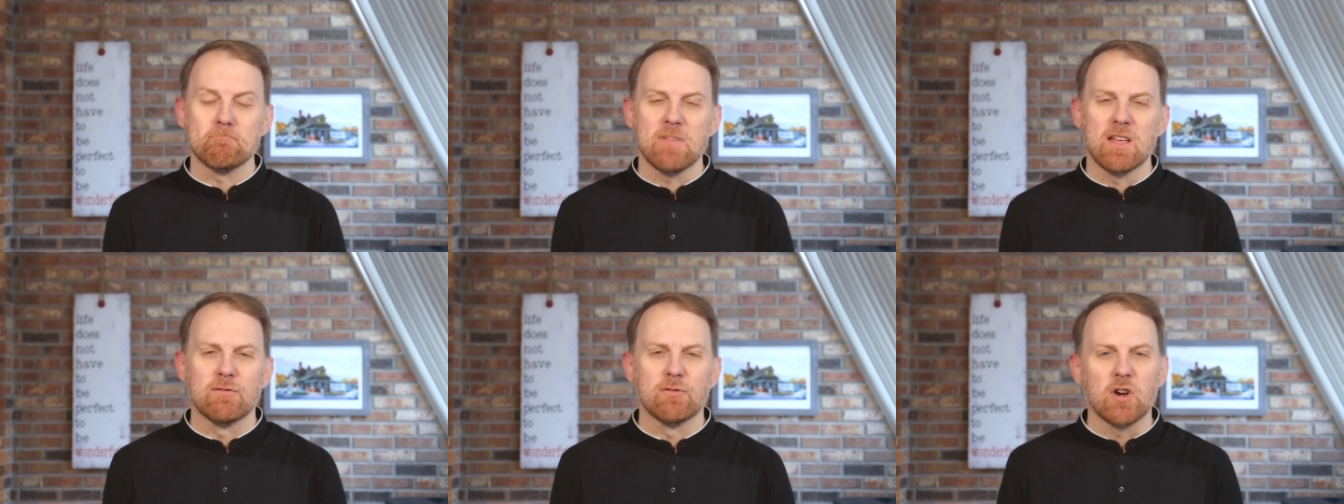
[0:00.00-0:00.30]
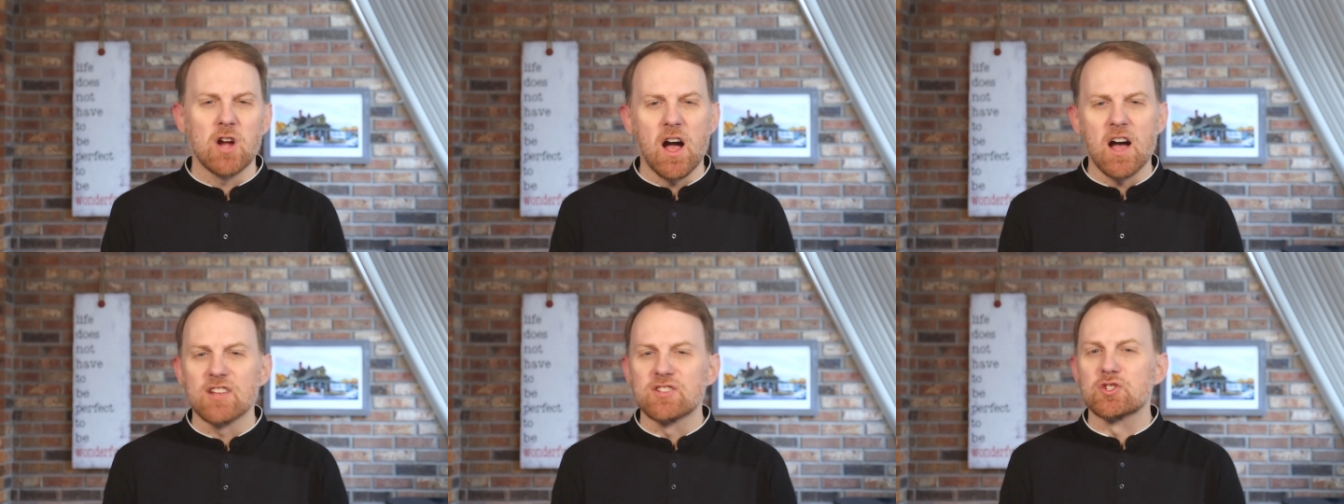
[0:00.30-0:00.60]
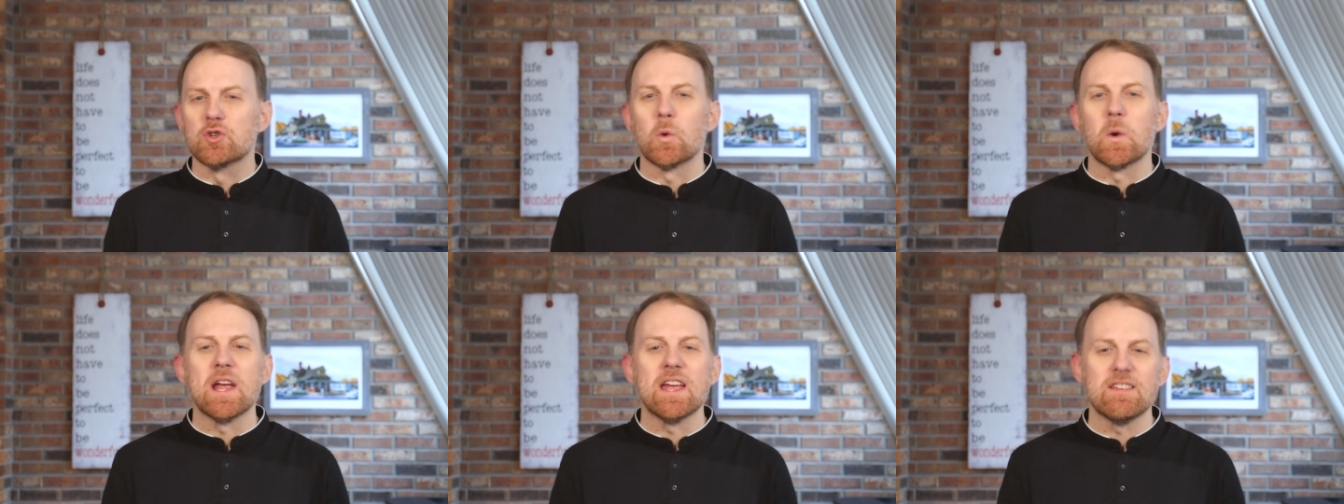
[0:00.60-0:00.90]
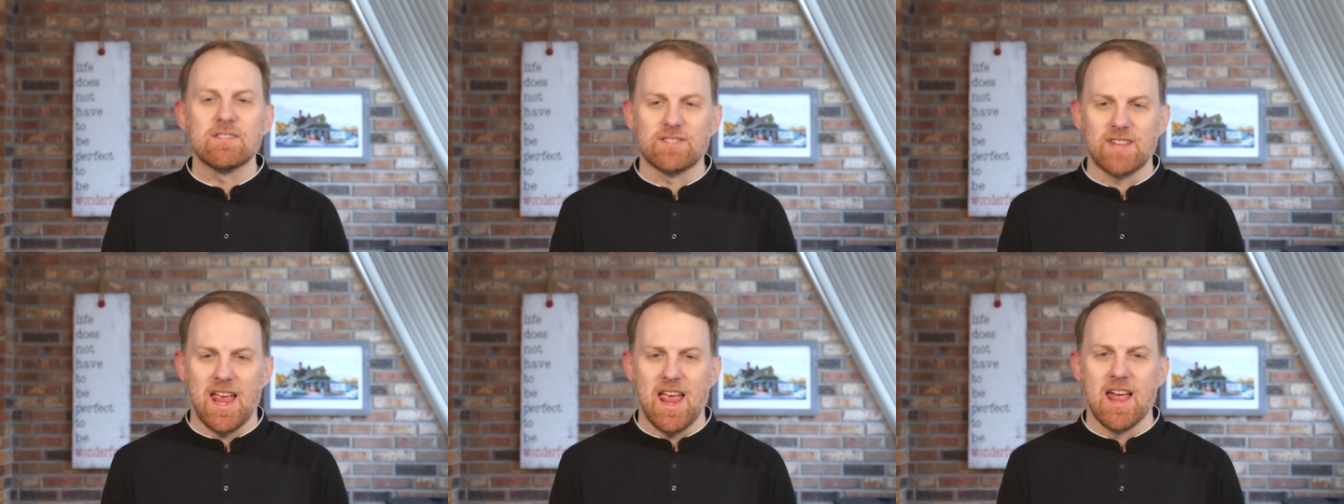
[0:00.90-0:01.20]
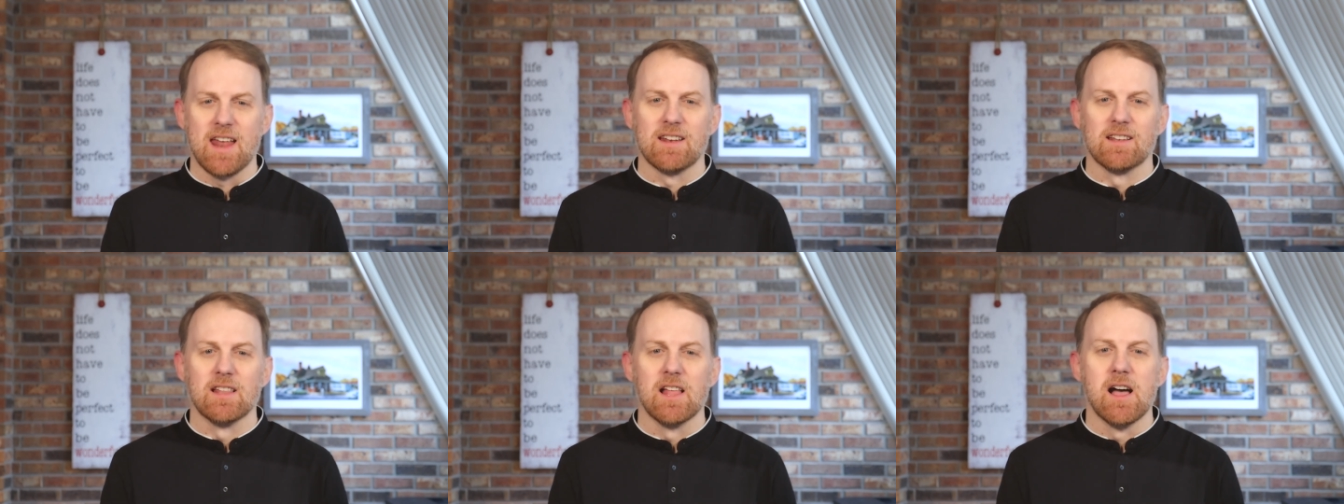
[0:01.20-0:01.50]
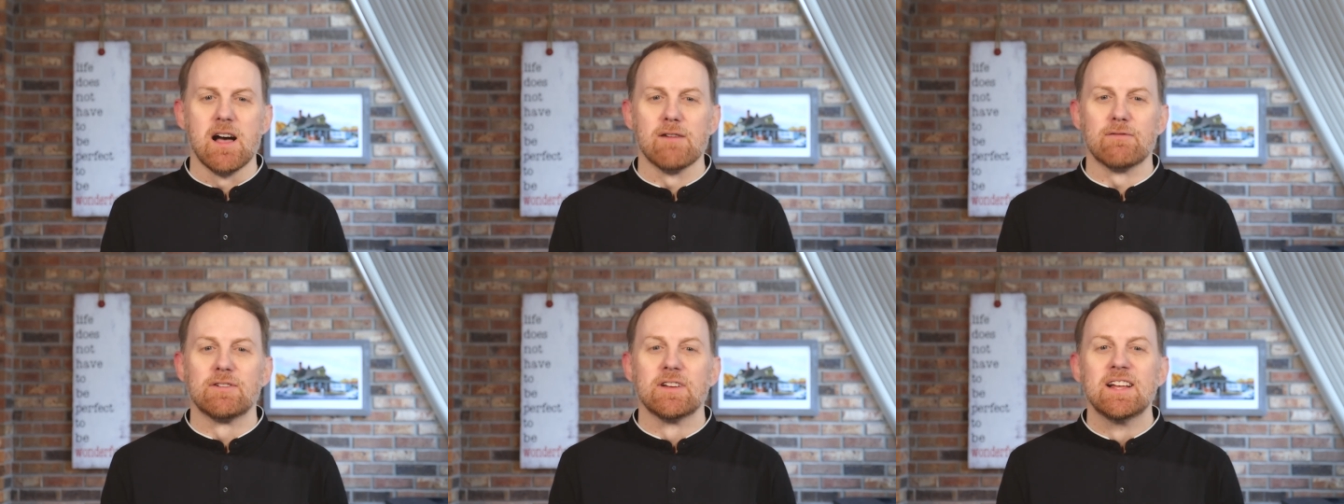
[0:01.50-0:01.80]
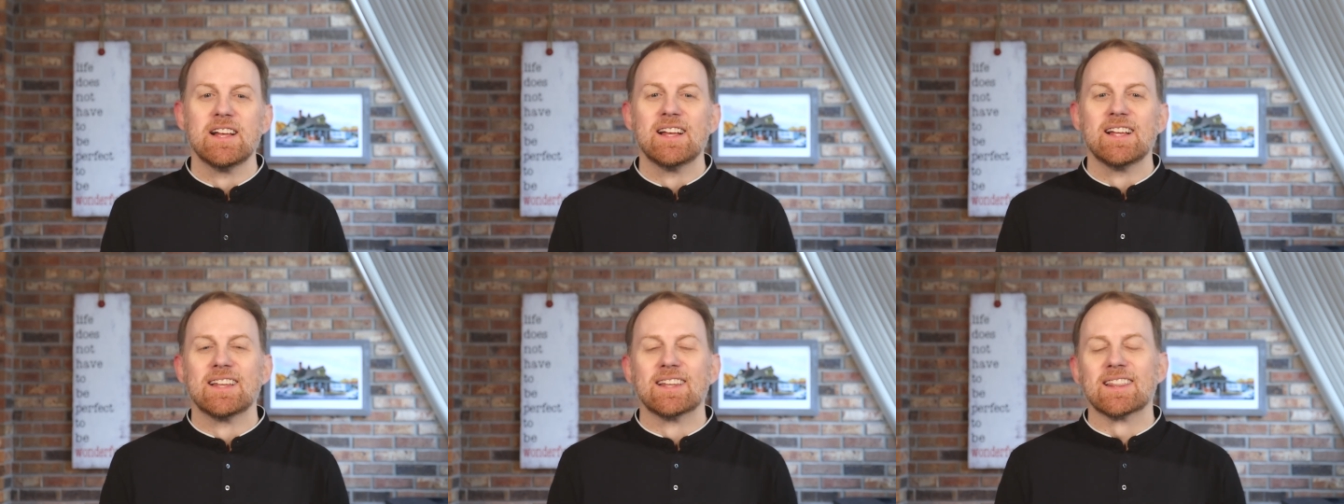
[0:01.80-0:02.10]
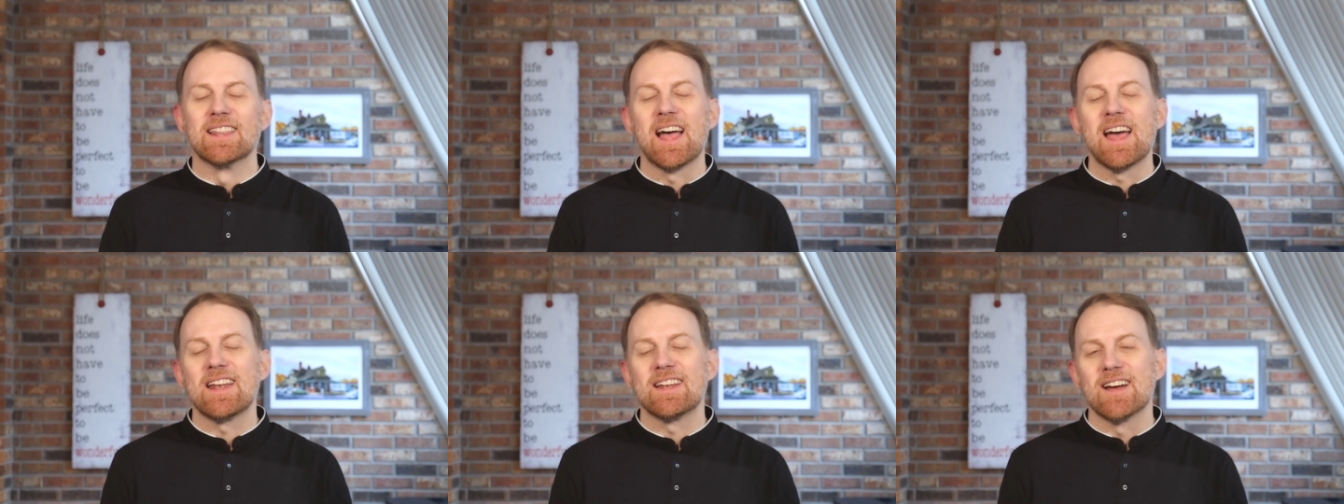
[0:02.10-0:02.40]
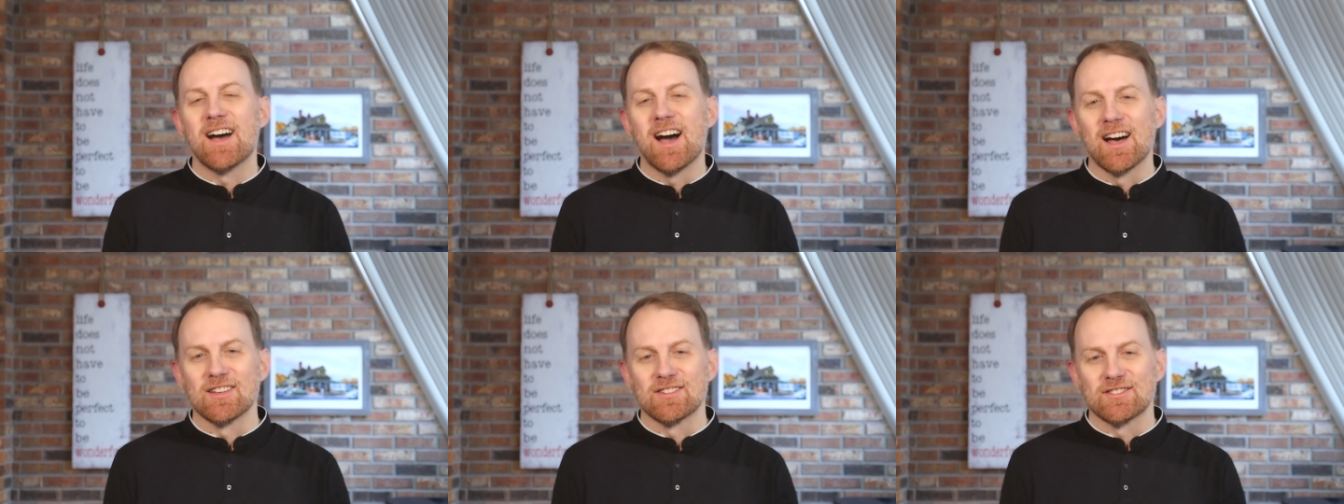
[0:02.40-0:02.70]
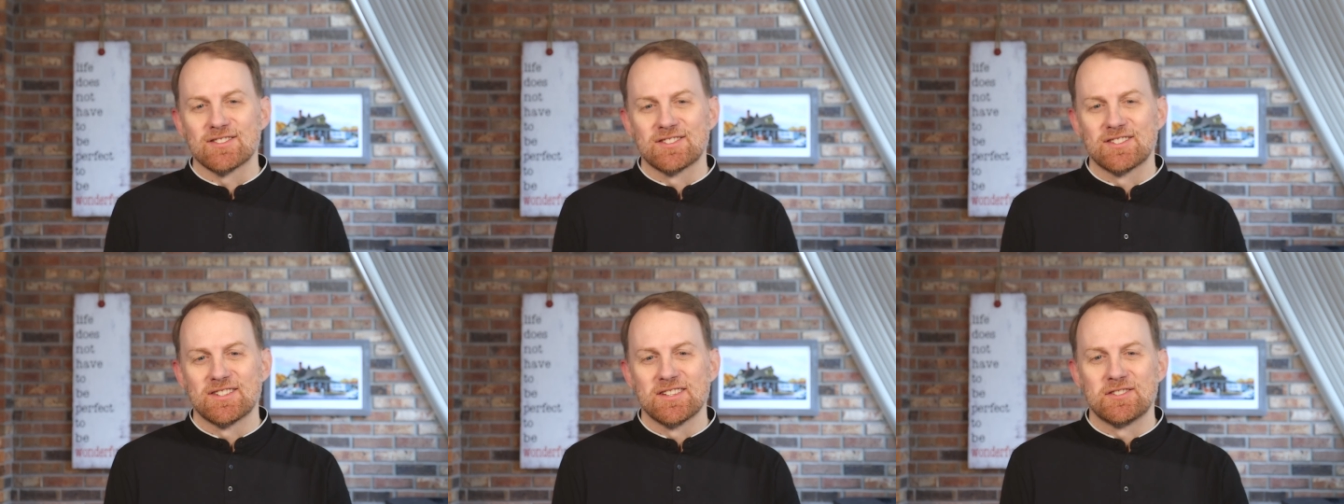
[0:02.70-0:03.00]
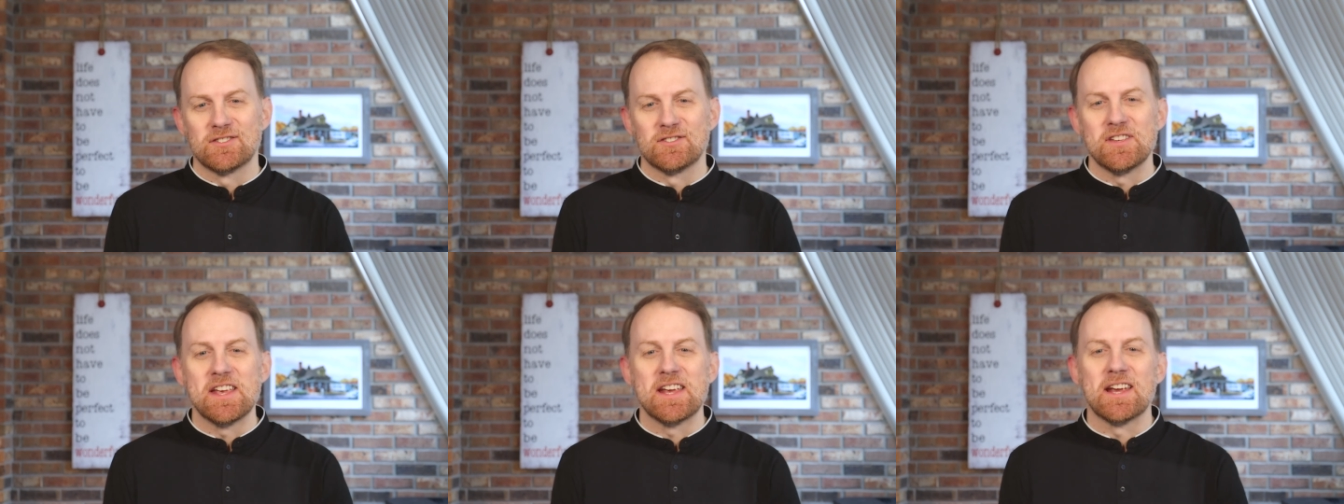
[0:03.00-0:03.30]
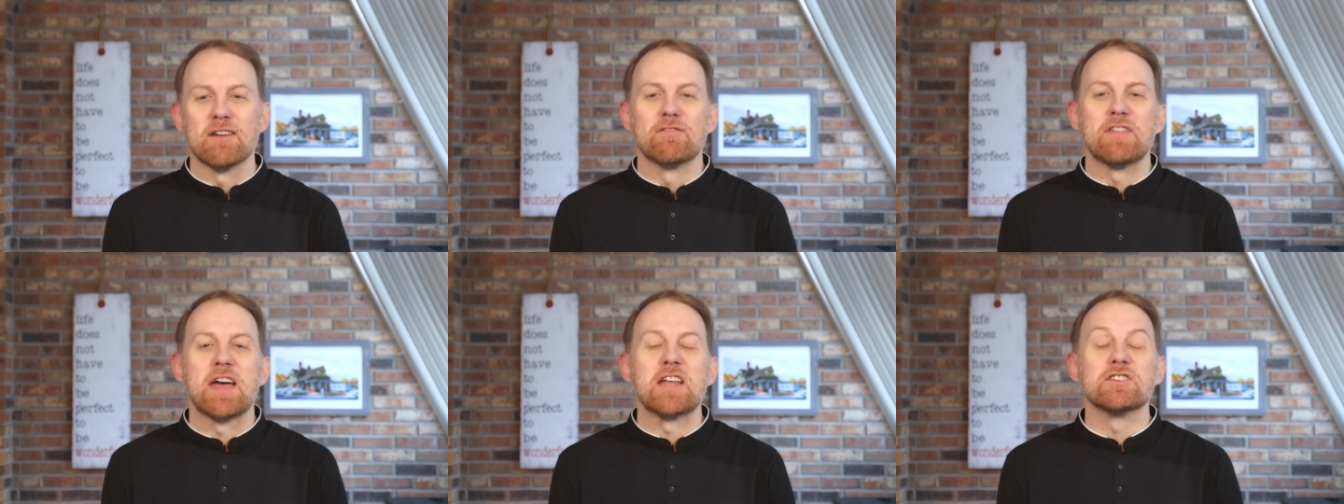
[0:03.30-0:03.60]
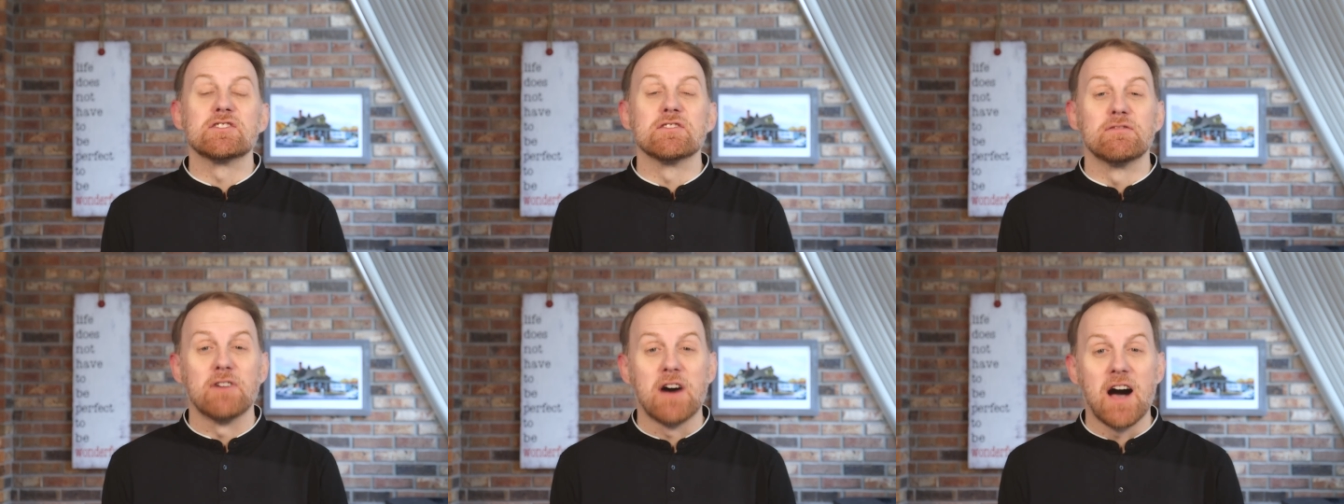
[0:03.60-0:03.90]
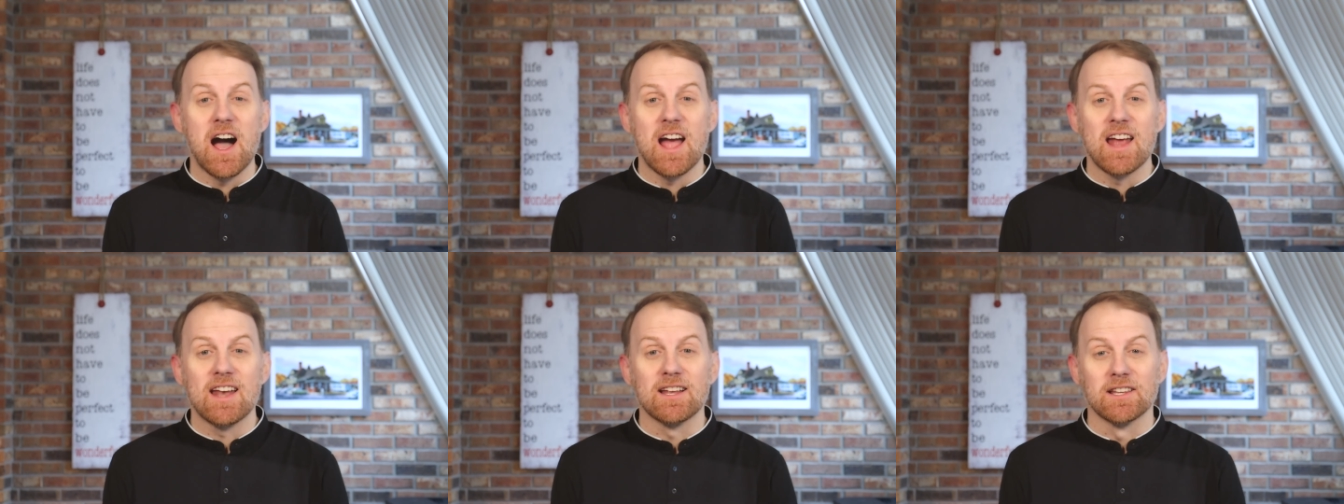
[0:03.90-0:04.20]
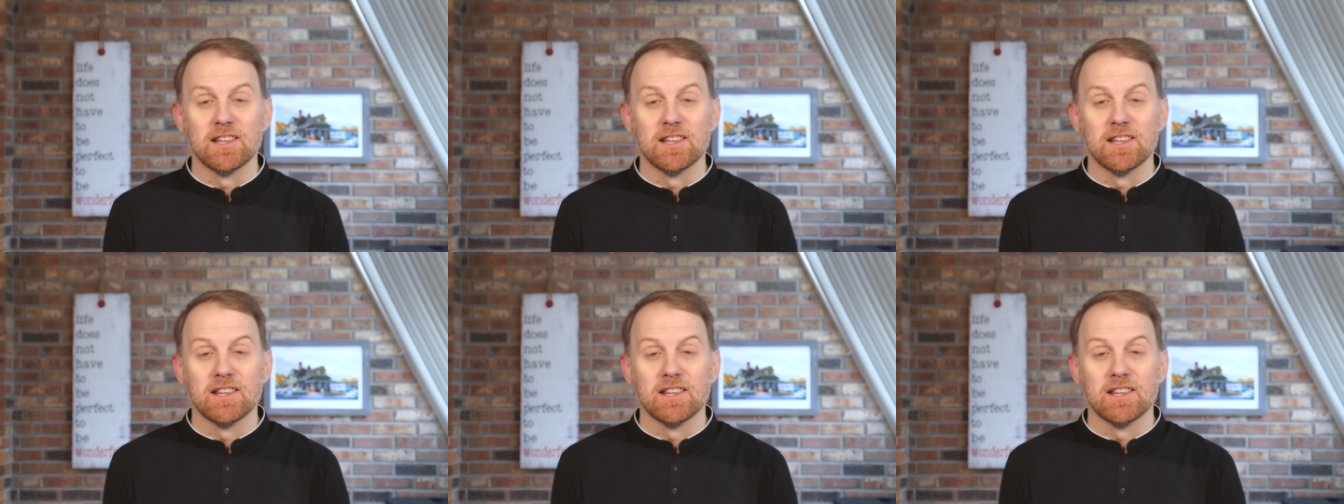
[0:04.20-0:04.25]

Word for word: and for God's grace and love, let us sing of that divine